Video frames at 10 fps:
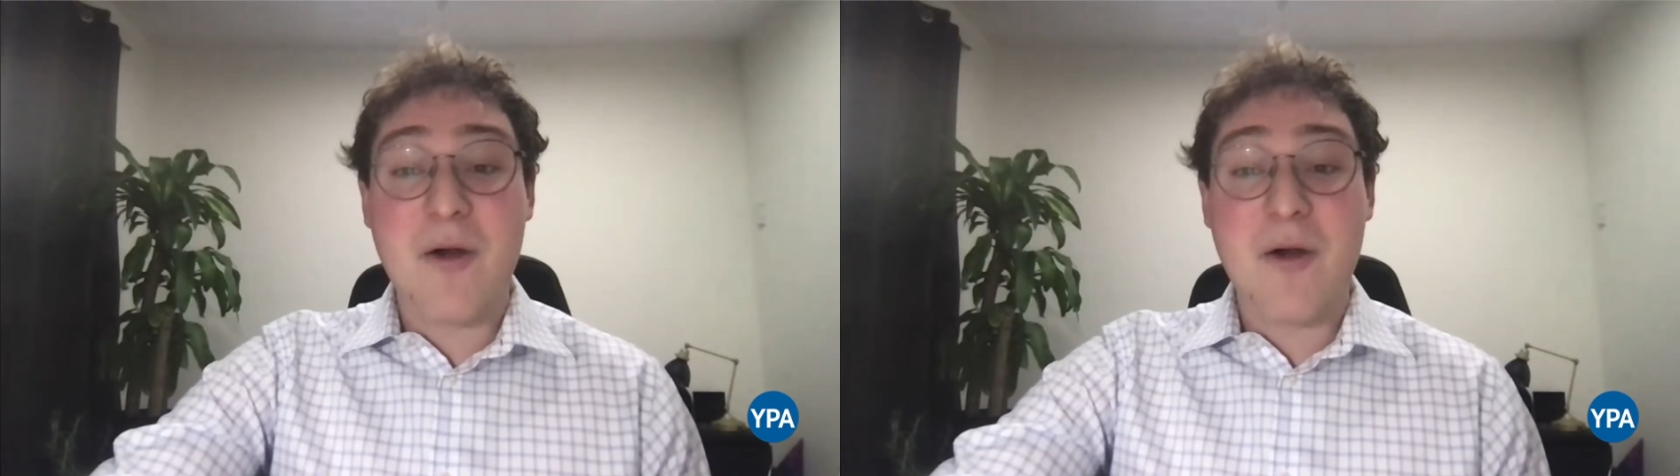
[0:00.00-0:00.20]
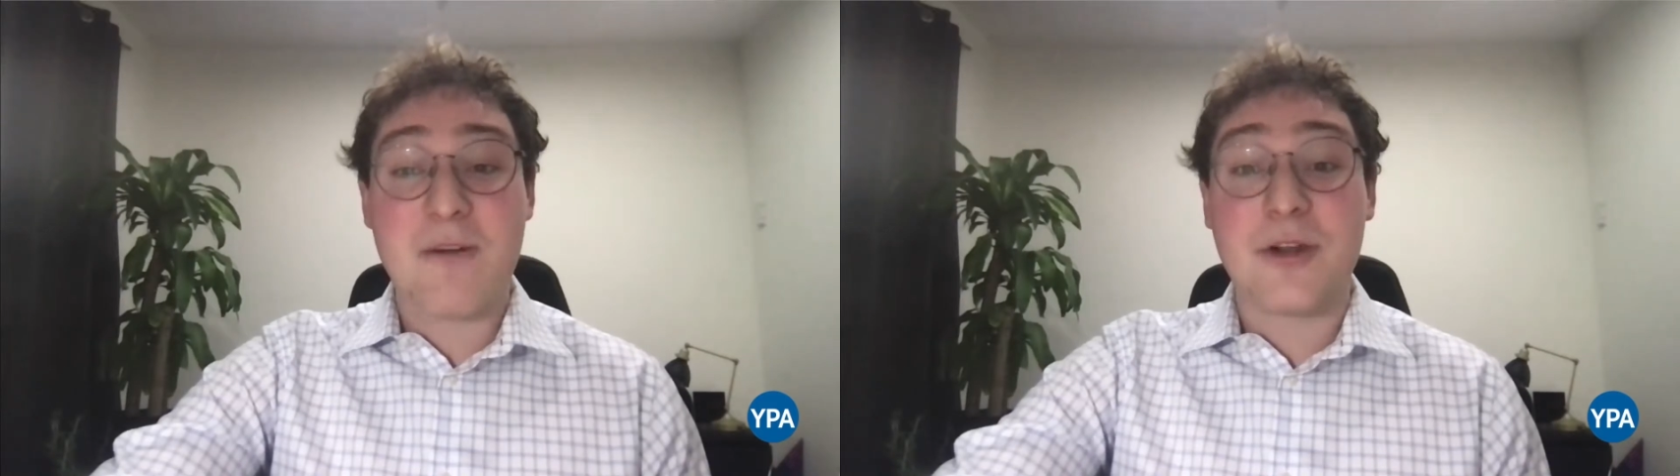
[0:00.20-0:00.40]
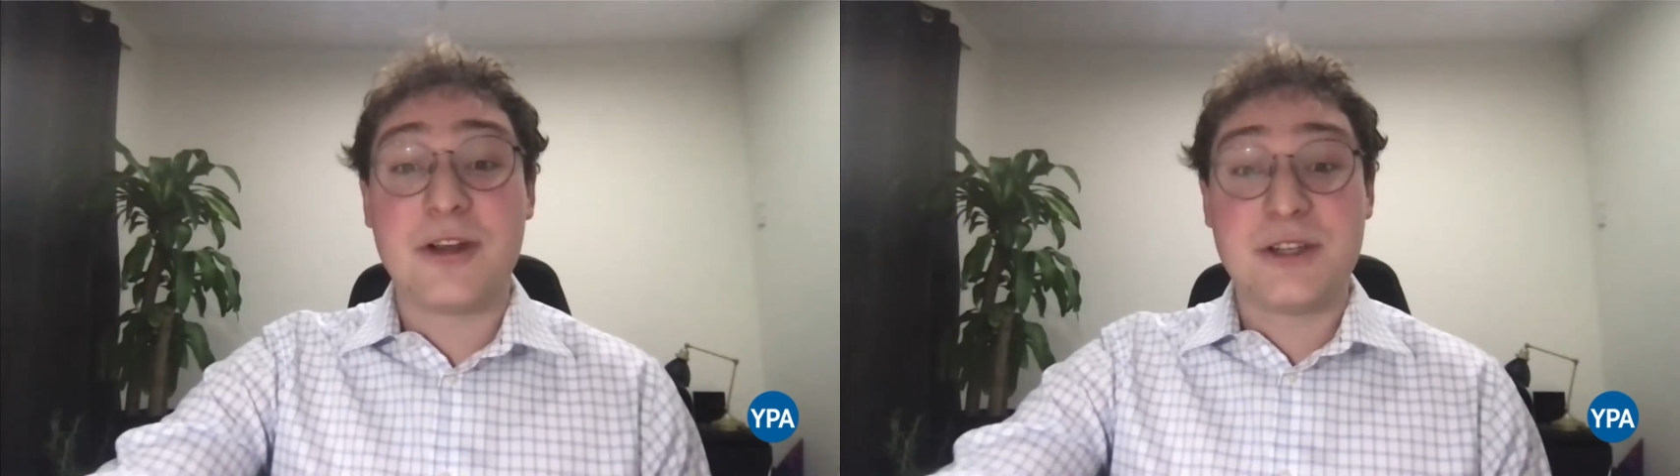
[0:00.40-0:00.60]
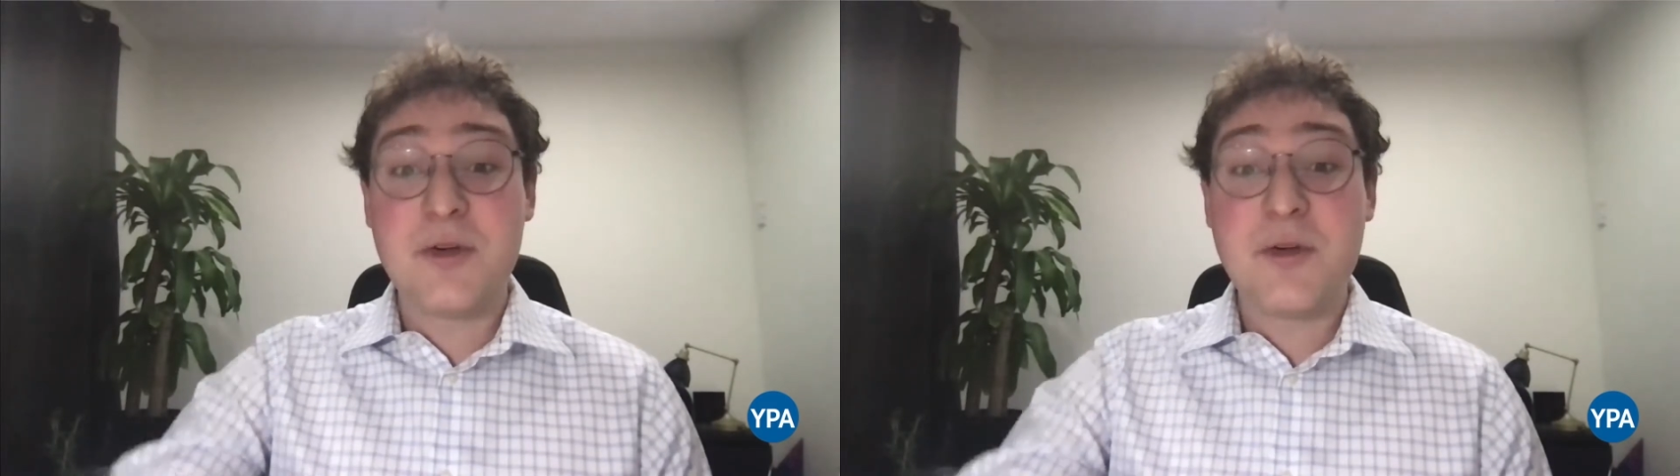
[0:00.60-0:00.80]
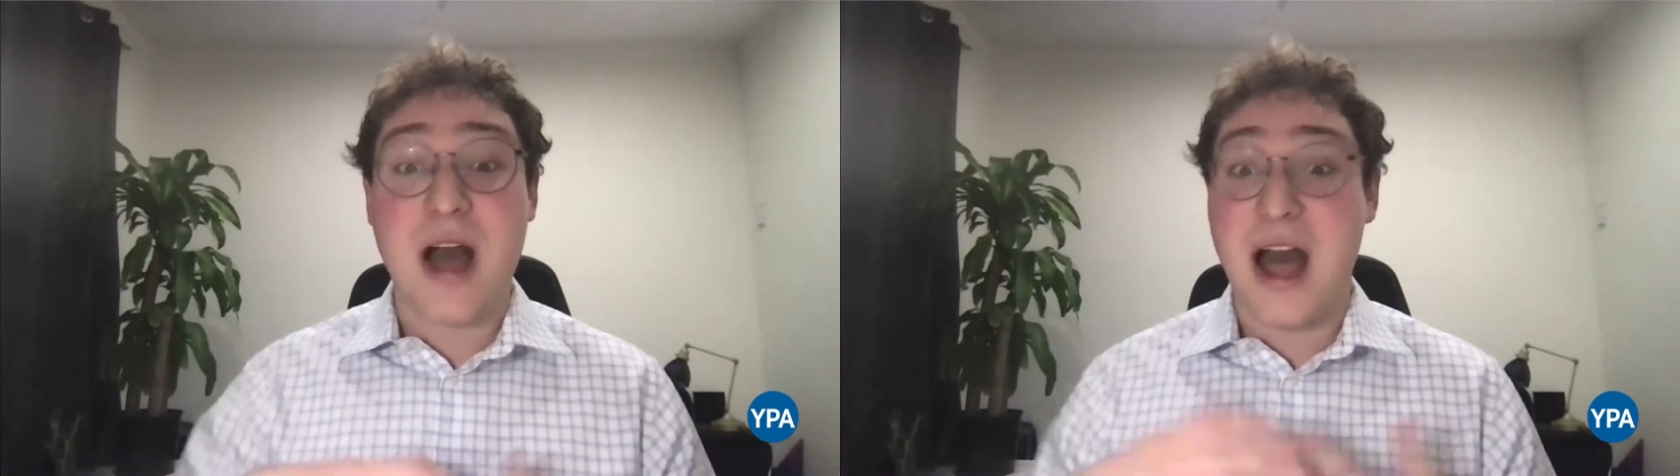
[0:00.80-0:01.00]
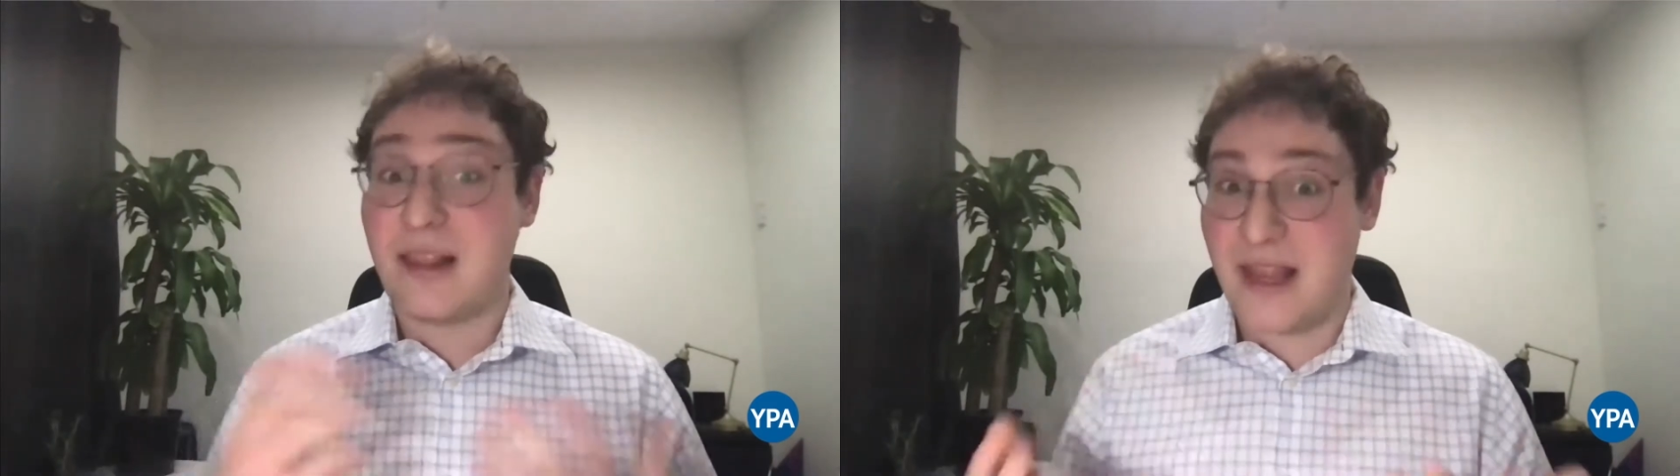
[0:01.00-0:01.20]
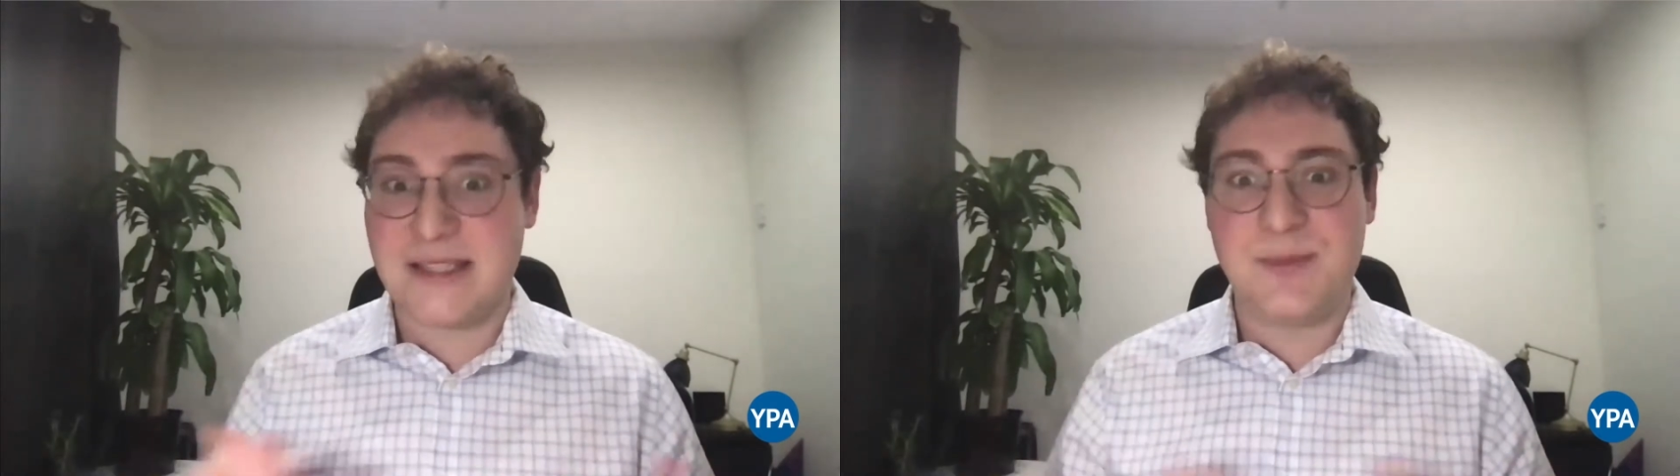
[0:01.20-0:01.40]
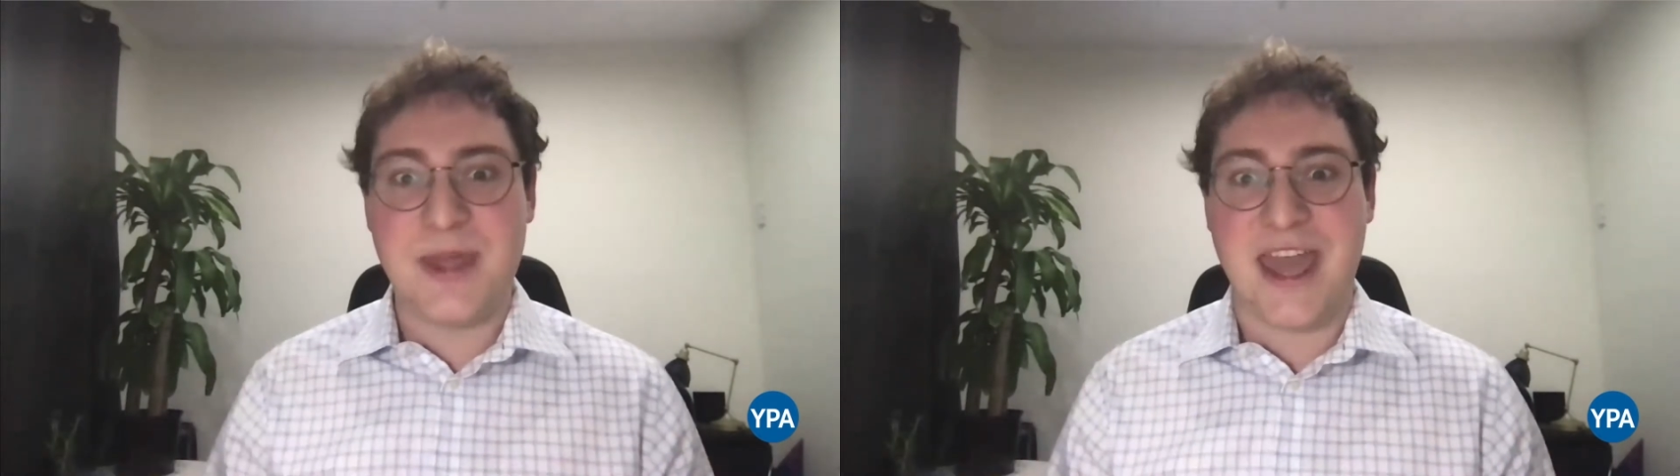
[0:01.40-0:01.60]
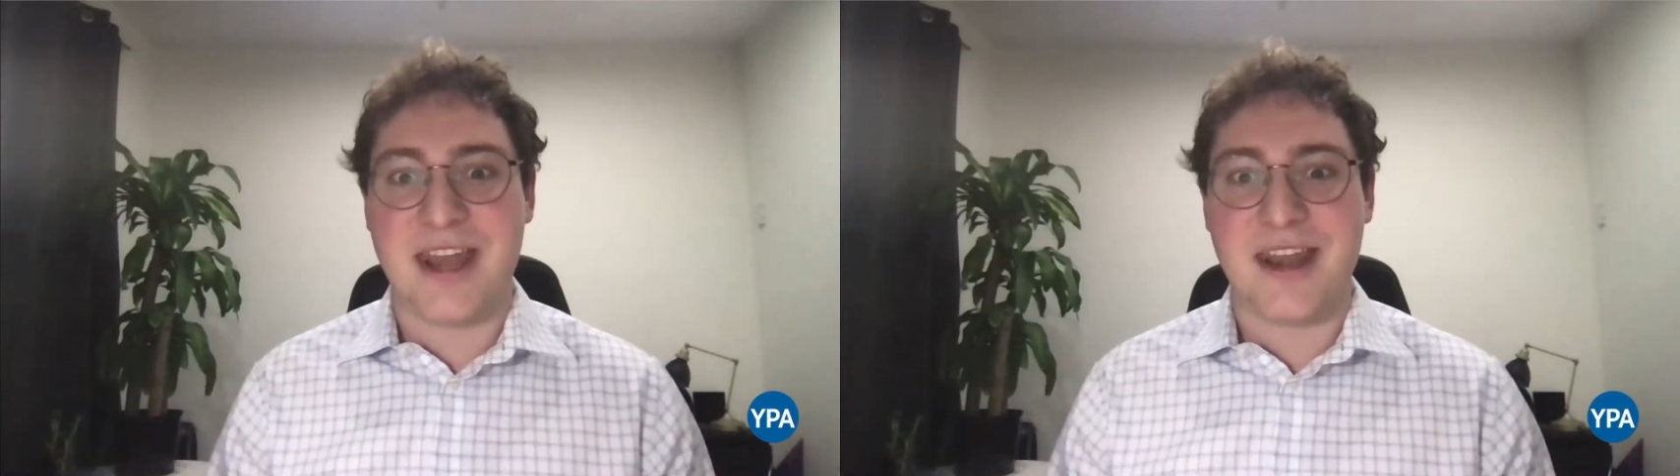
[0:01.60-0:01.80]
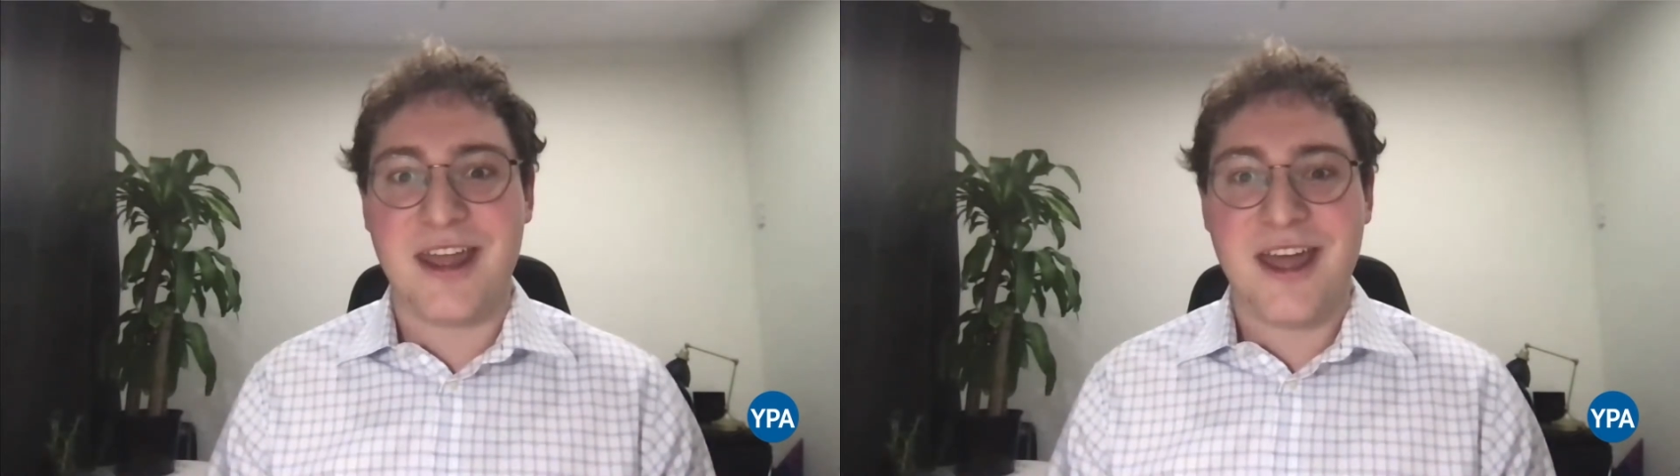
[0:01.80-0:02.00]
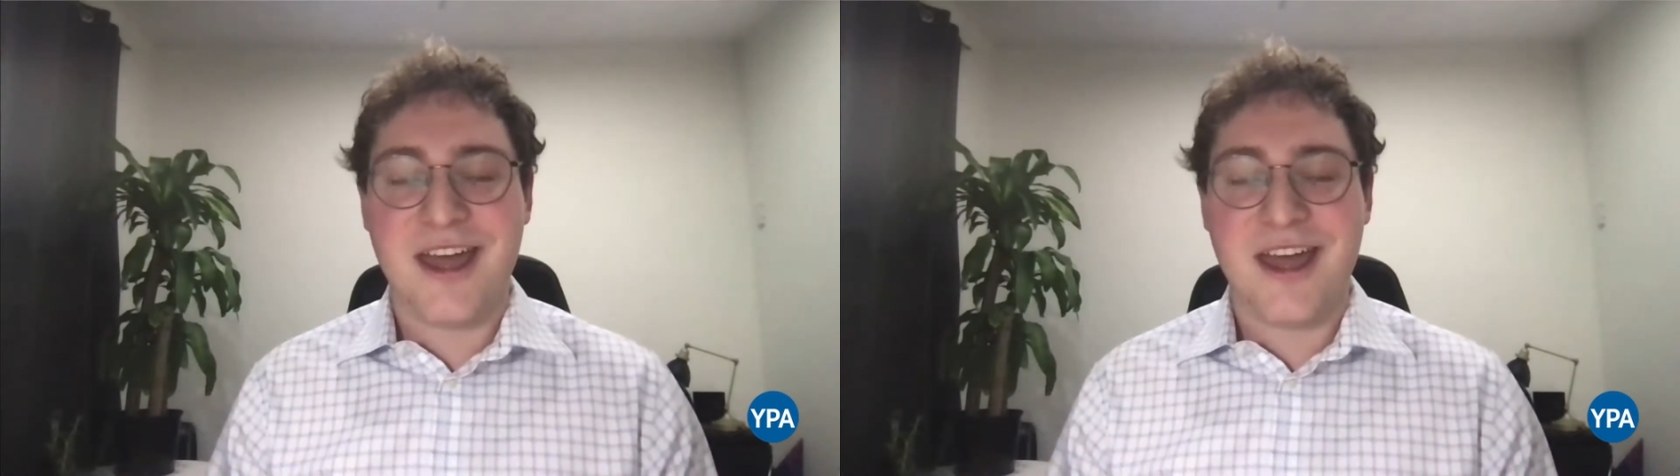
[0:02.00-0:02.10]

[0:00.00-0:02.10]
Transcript: further ado, let's begin.